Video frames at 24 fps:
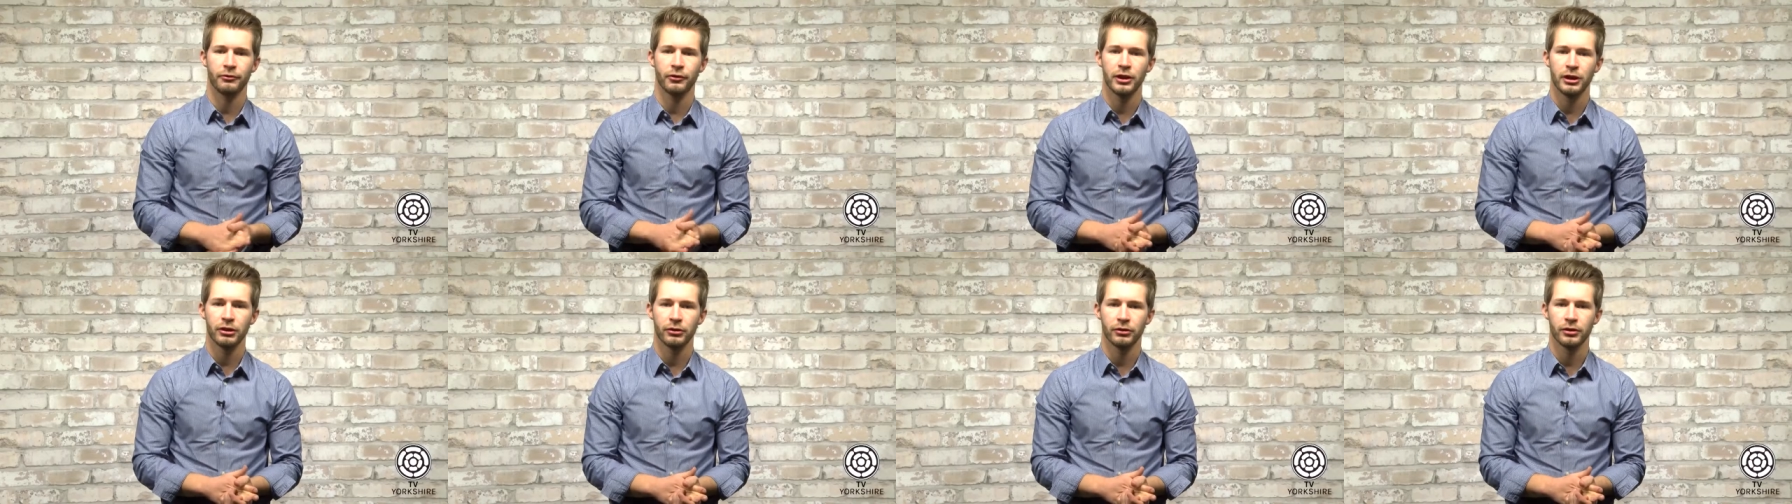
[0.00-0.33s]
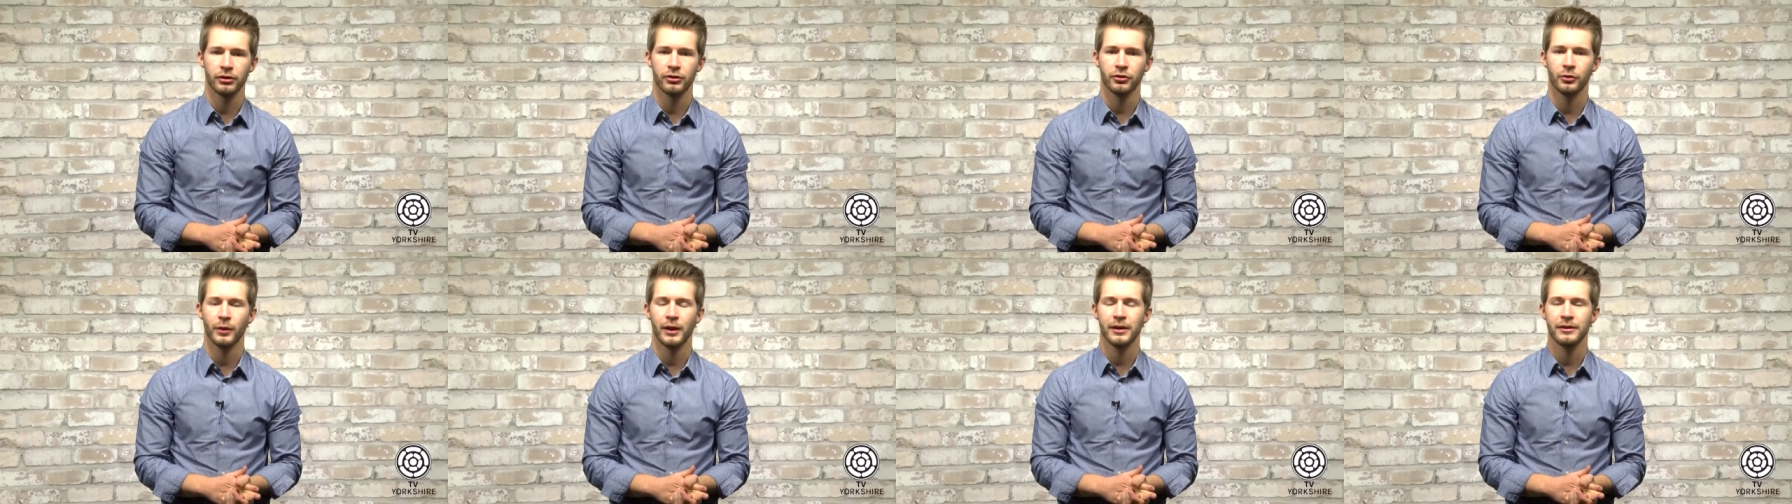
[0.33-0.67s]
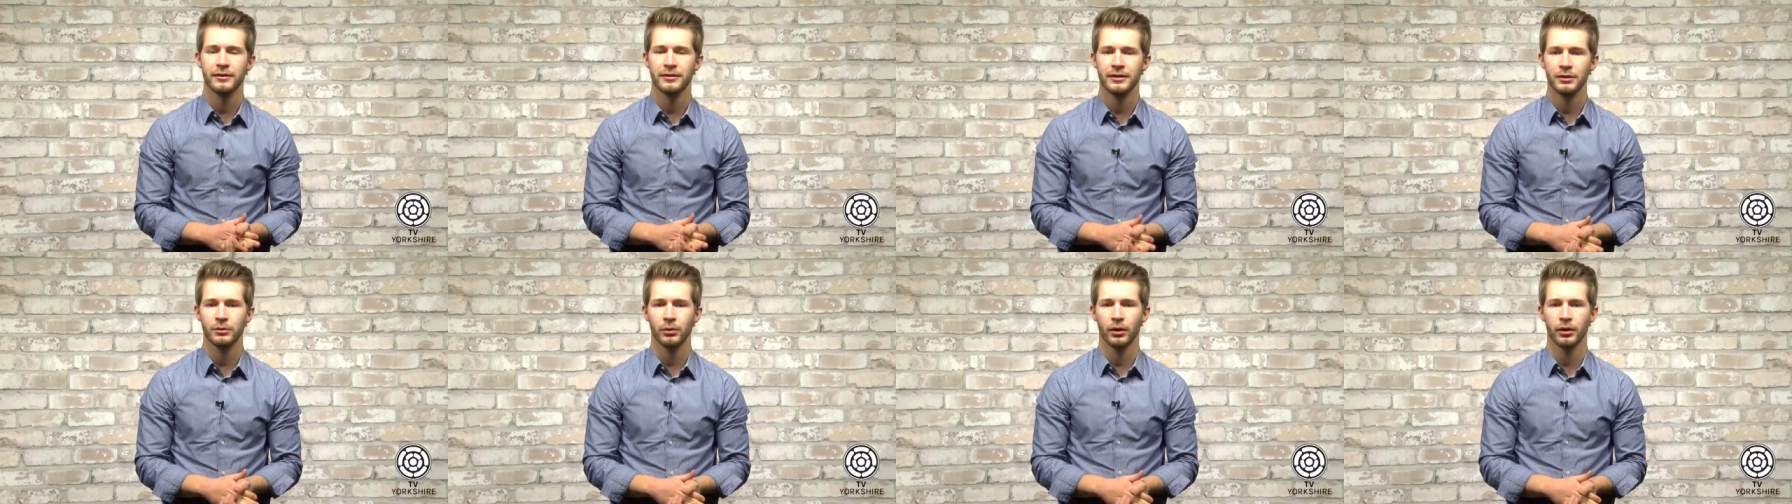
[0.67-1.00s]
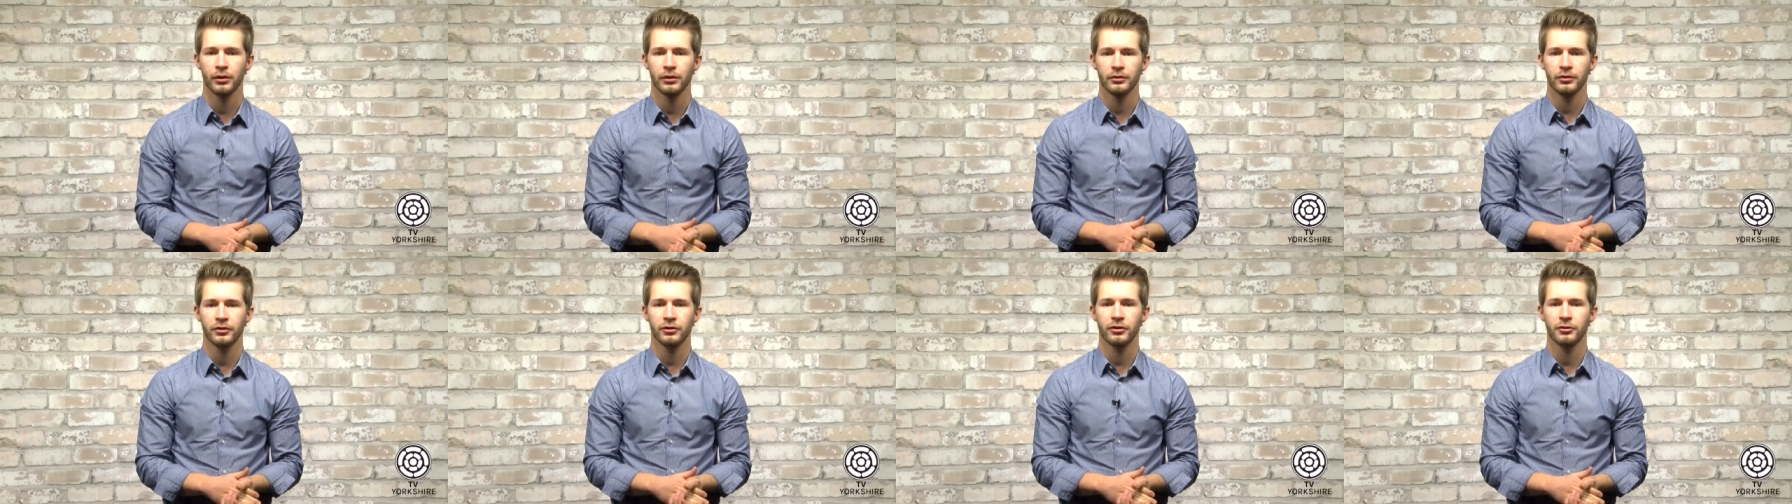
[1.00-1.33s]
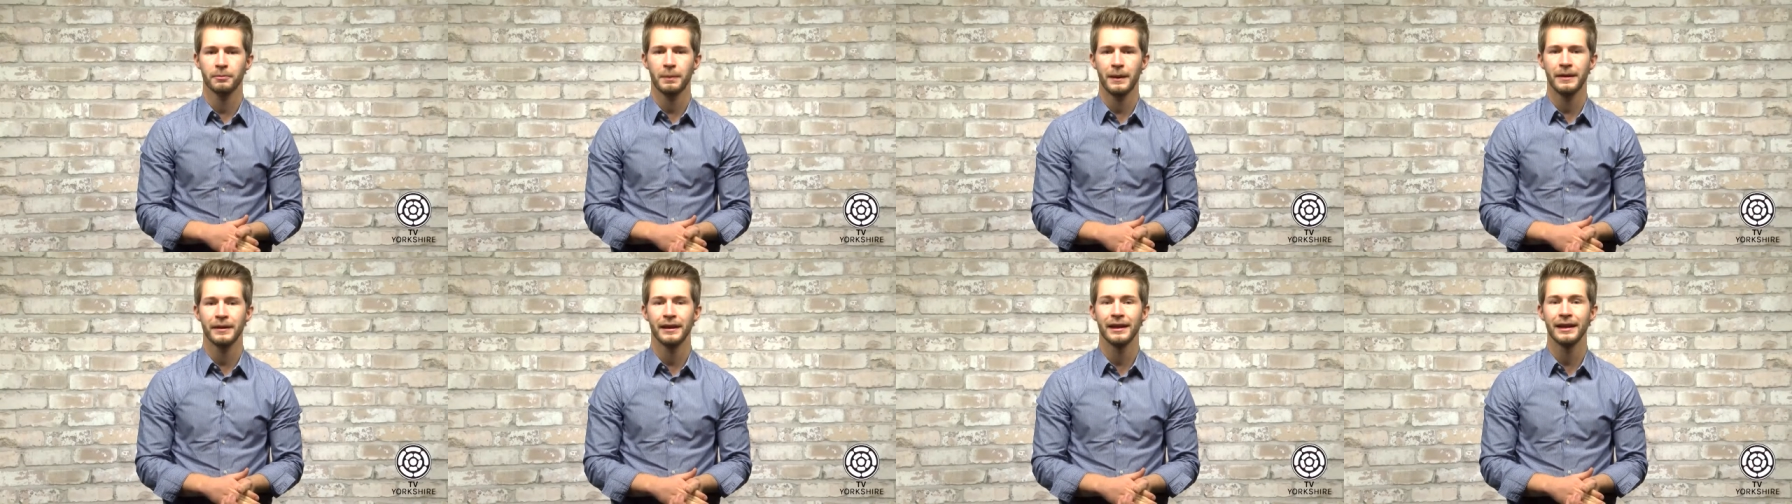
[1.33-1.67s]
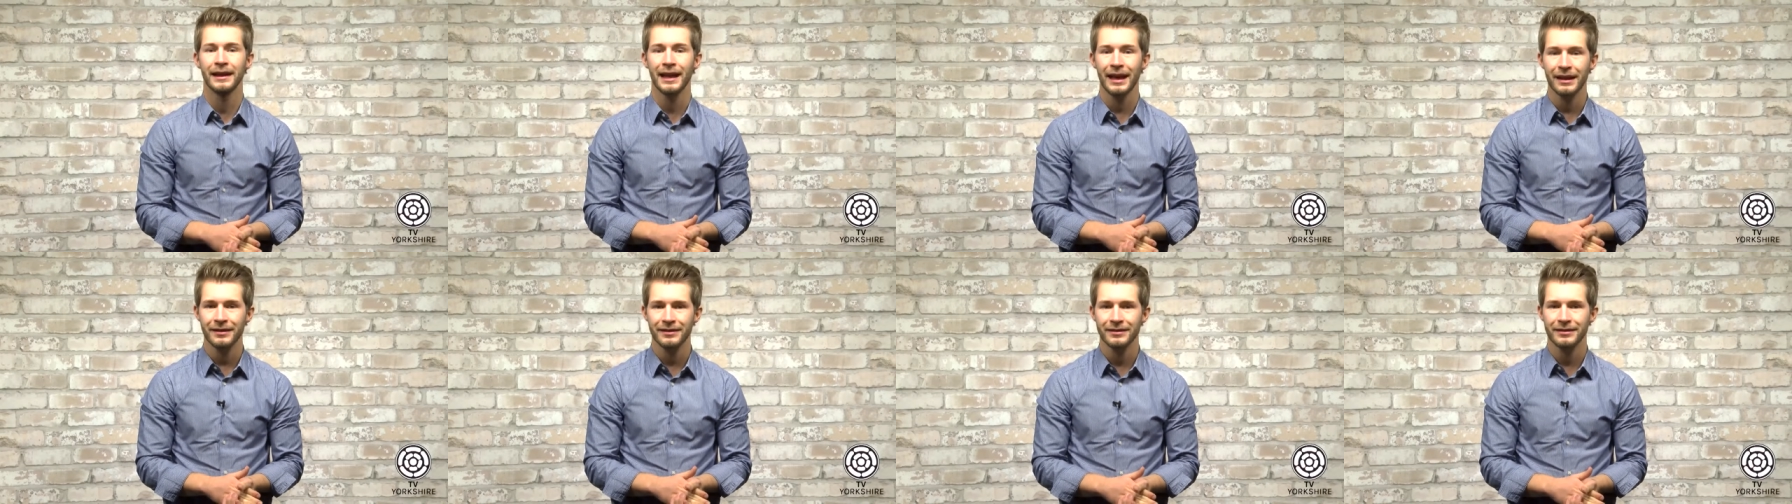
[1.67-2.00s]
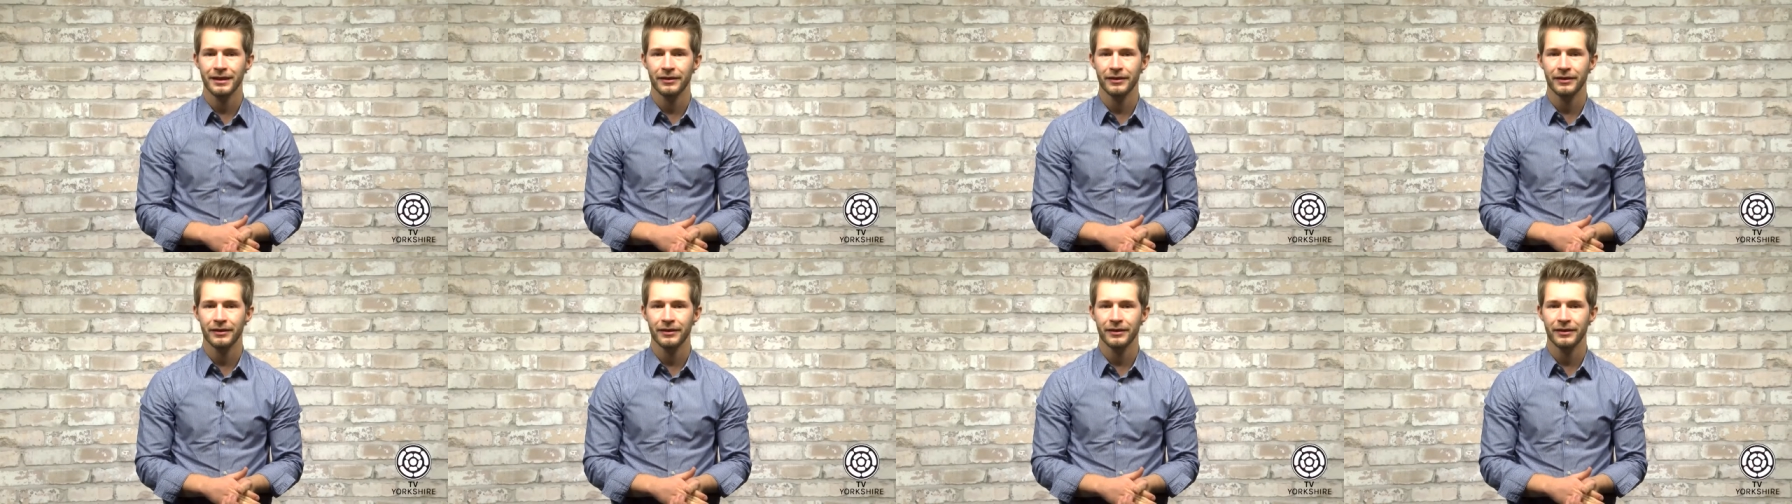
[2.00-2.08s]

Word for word: for the under-21s and spent the last